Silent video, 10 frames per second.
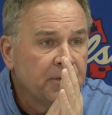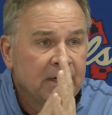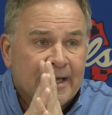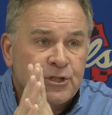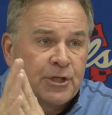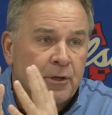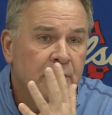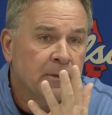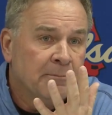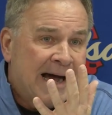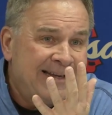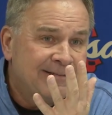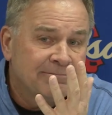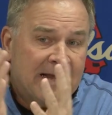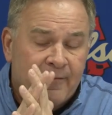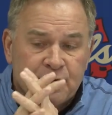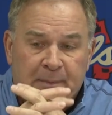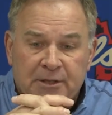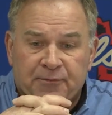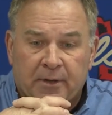The next year you might have a
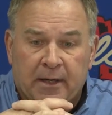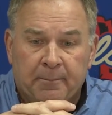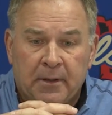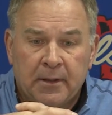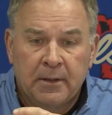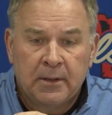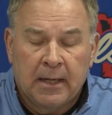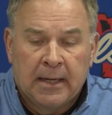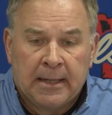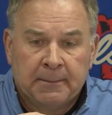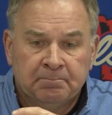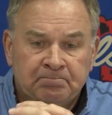space for him. I